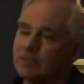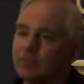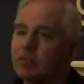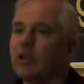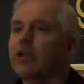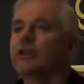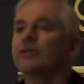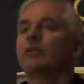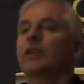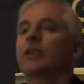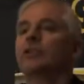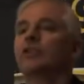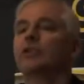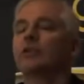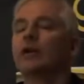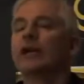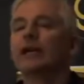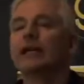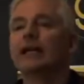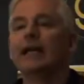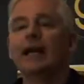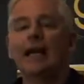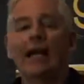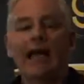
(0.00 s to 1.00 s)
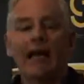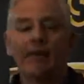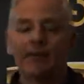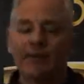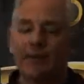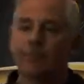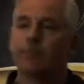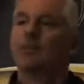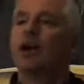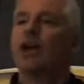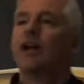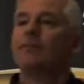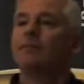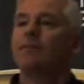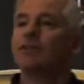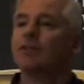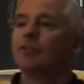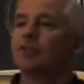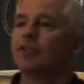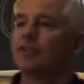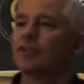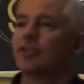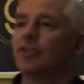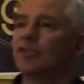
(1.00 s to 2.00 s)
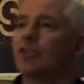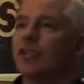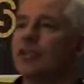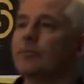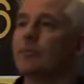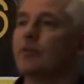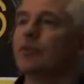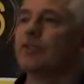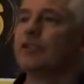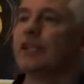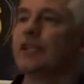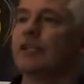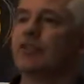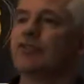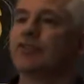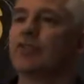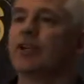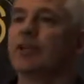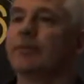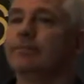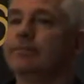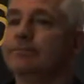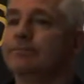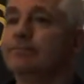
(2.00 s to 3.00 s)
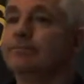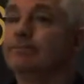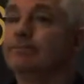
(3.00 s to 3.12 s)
supply fluctuate and then buy businesses cheap on the downside.